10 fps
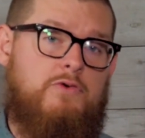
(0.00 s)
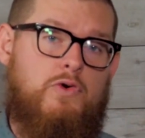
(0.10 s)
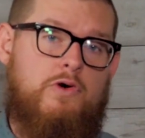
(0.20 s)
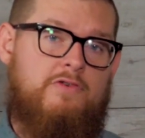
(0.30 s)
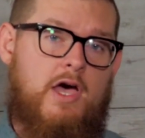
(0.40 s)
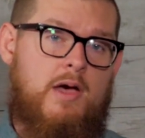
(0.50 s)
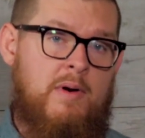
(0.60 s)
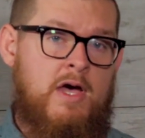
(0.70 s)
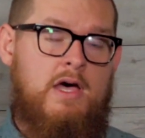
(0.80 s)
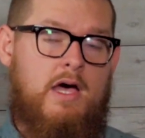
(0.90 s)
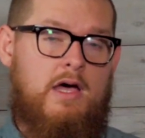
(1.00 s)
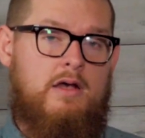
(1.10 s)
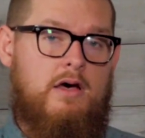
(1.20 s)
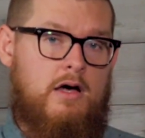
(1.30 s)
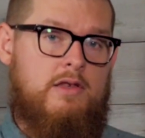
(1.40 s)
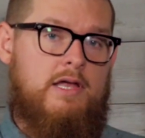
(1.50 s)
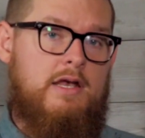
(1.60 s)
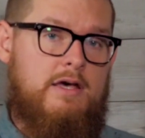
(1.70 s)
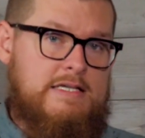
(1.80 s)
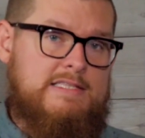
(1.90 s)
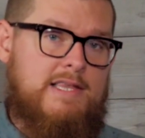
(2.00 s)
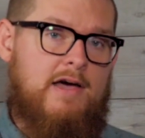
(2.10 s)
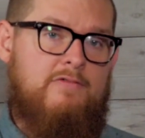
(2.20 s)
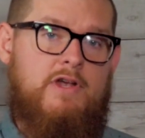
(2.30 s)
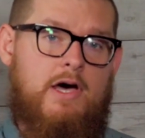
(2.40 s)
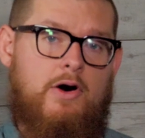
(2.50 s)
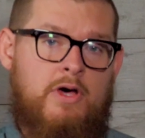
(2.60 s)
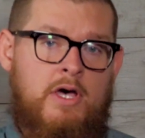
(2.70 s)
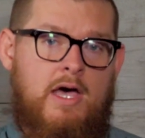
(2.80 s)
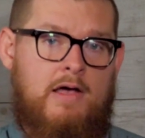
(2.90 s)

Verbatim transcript: of course, came and uh, laid his life down